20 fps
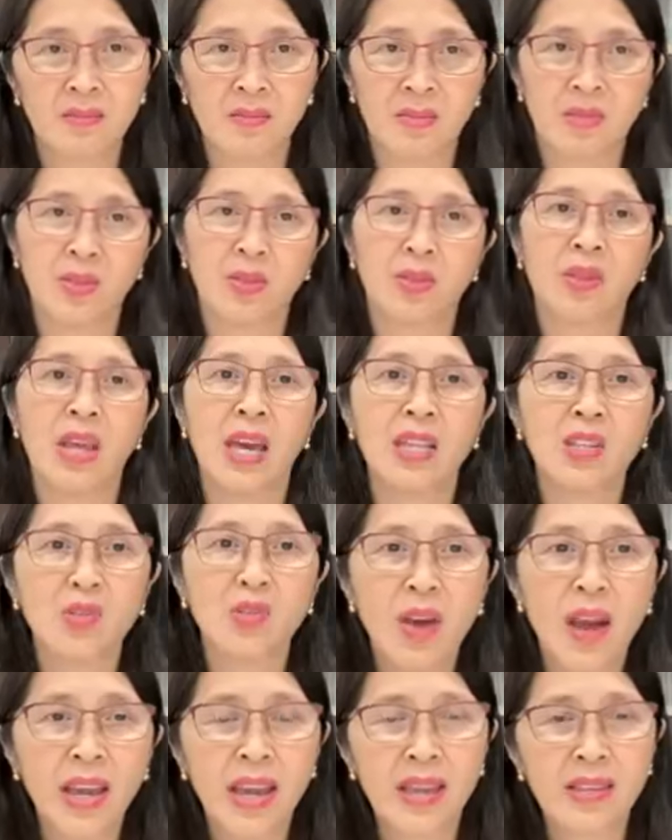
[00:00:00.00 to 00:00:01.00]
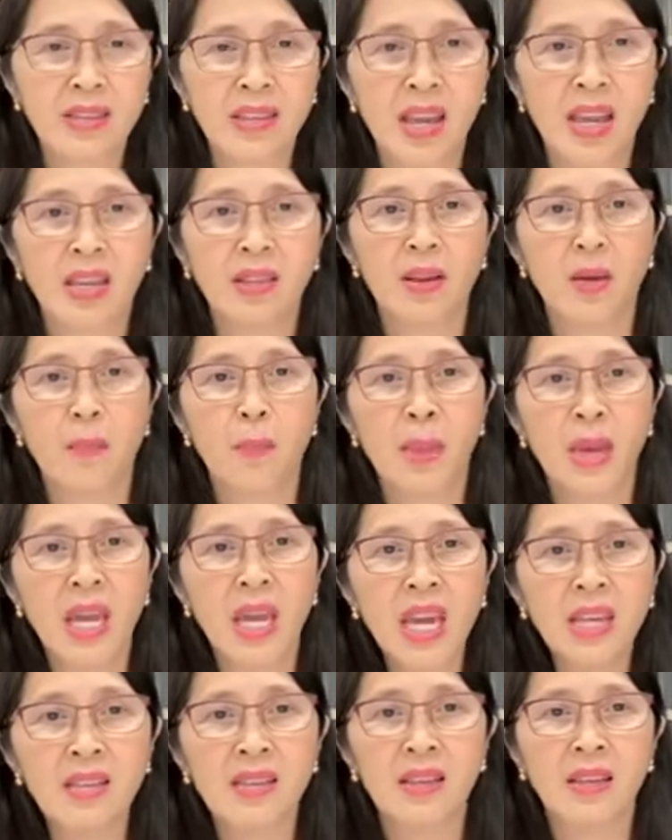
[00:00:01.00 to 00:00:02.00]
So that's why I said
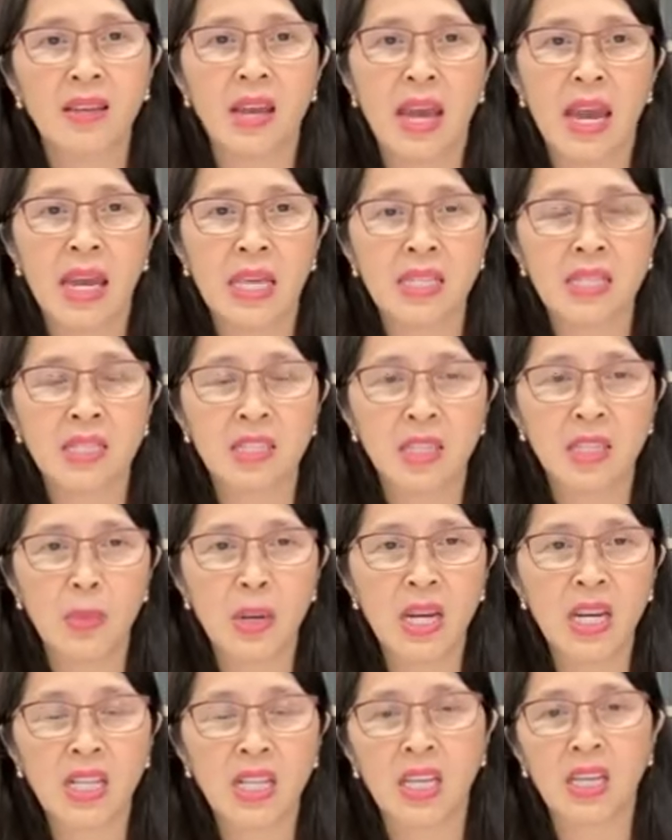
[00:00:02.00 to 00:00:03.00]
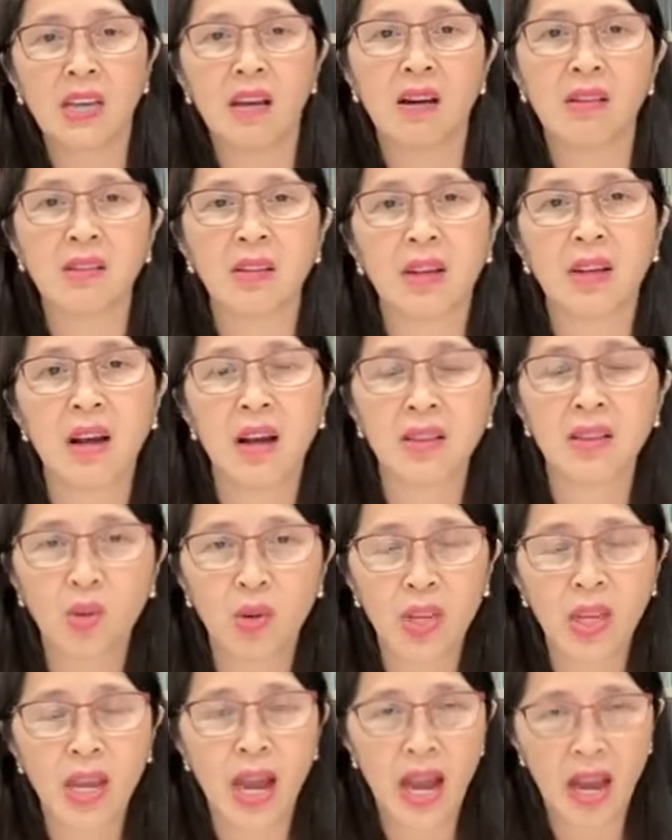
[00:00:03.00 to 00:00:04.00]
peace and stability of the
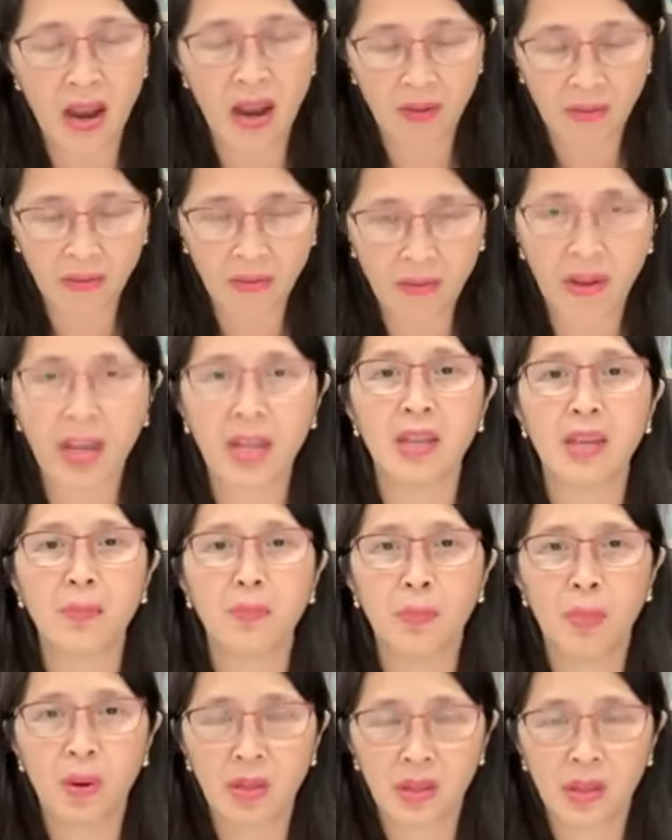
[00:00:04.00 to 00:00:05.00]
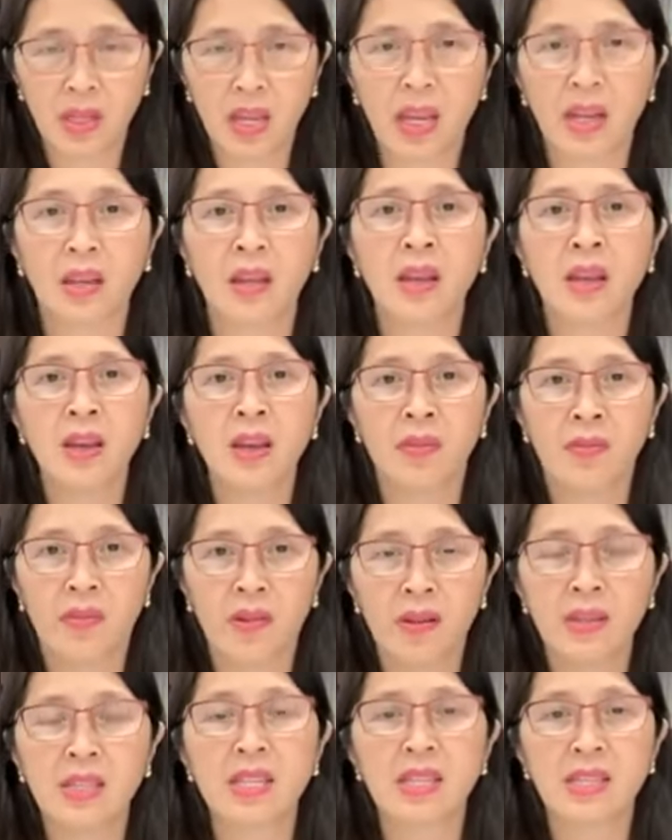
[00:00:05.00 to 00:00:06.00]
country are very important
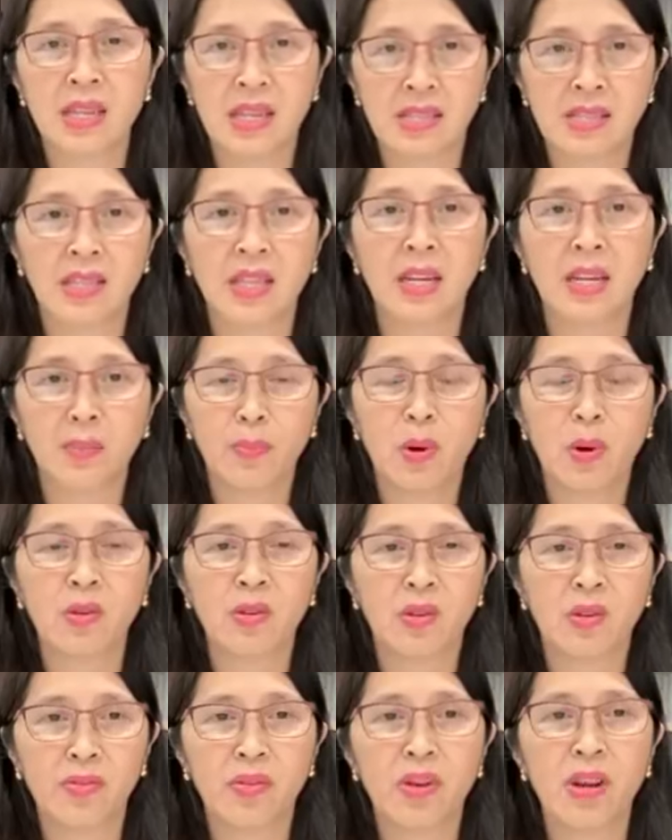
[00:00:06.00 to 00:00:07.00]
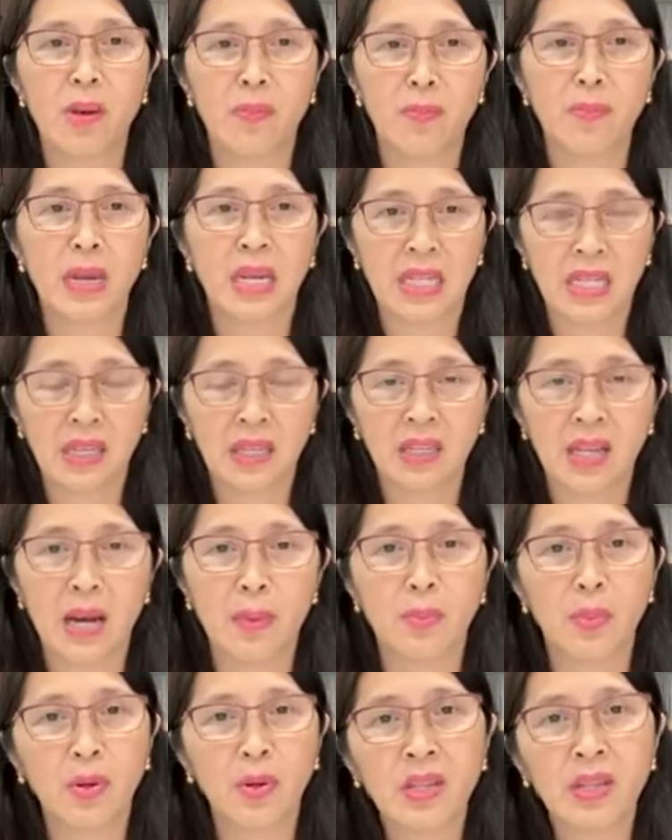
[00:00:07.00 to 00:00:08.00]
for the sustainable development in
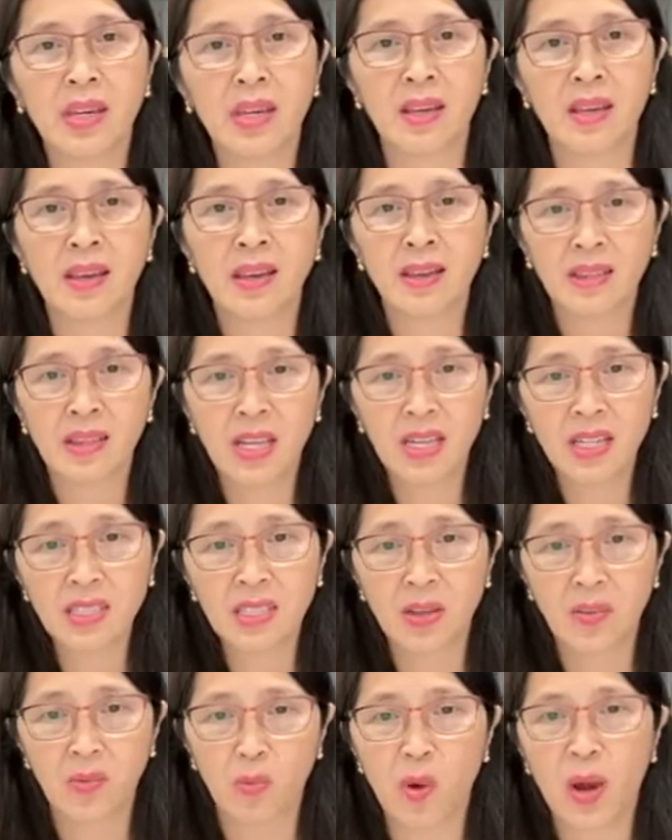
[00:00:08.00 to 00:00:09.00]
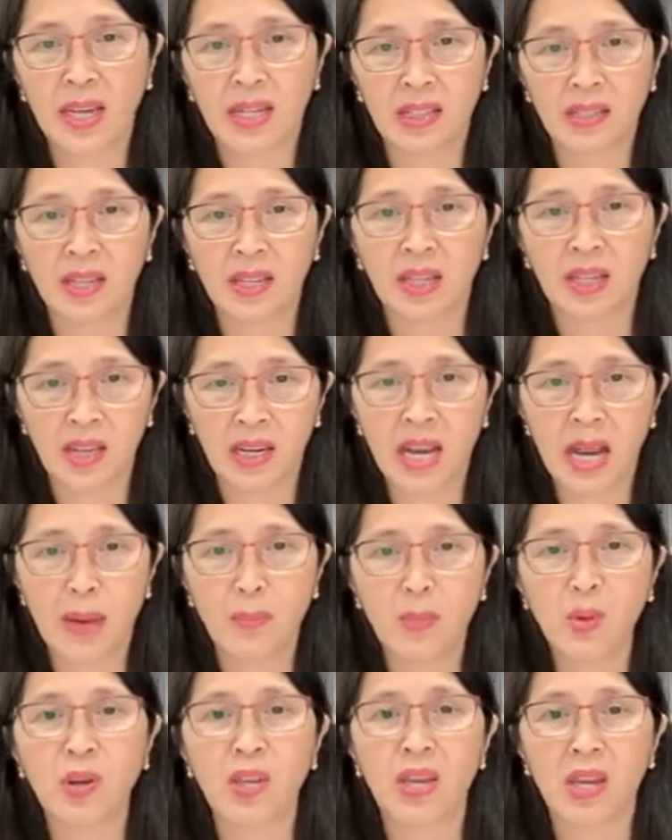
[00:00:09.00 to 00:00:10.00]
Cambodia. That is the one that the
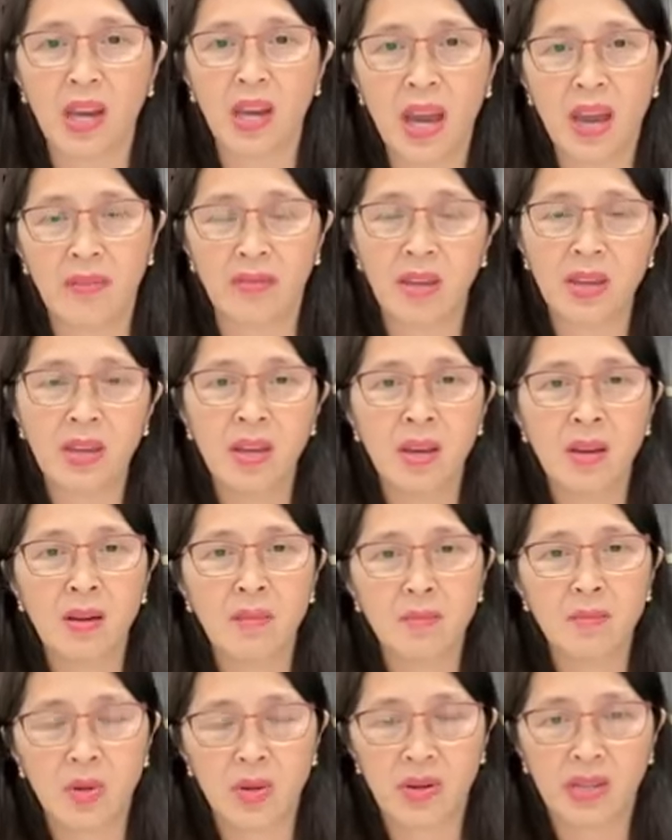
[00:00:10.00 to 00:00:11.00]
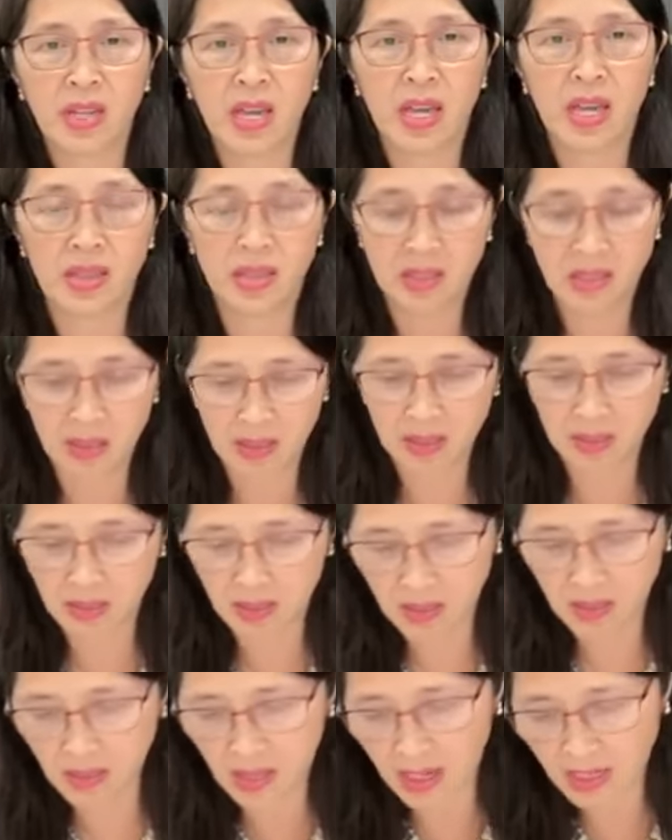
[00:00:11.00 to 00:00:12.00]
Cambodia have more than
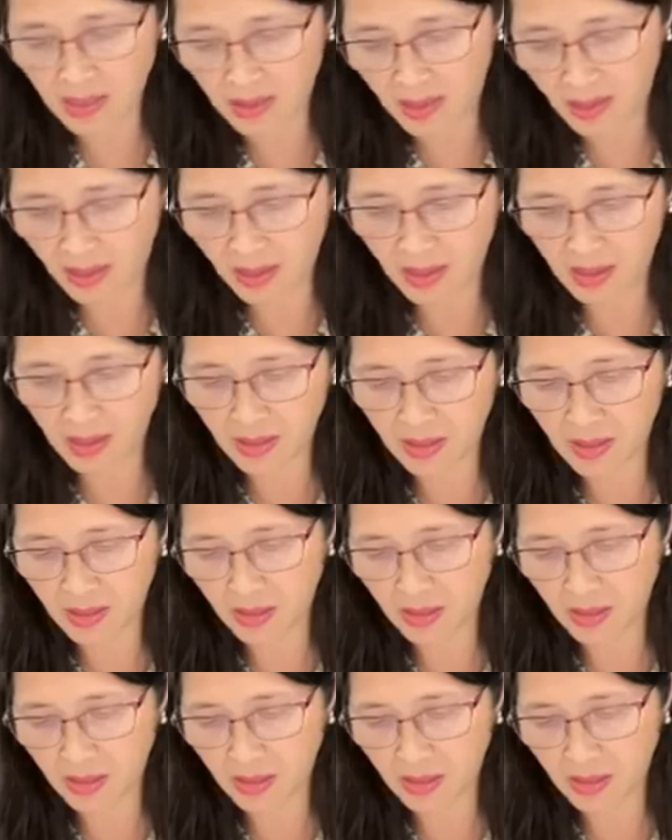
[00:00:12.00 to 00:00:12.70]
I think